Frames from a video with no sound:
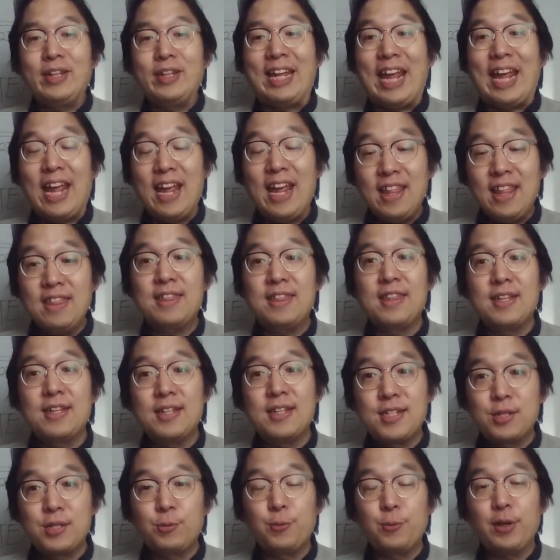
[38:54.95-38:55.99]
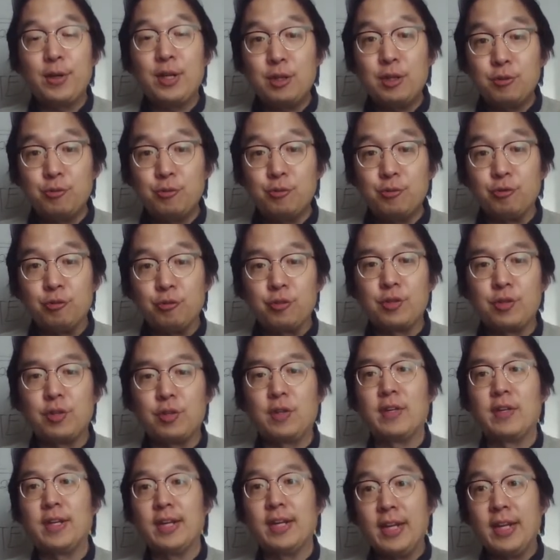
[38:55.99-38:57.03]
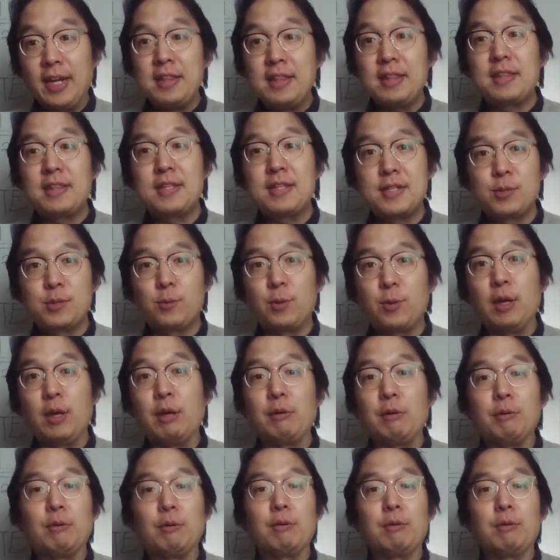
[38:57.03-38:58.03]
nth square root? Nth square root.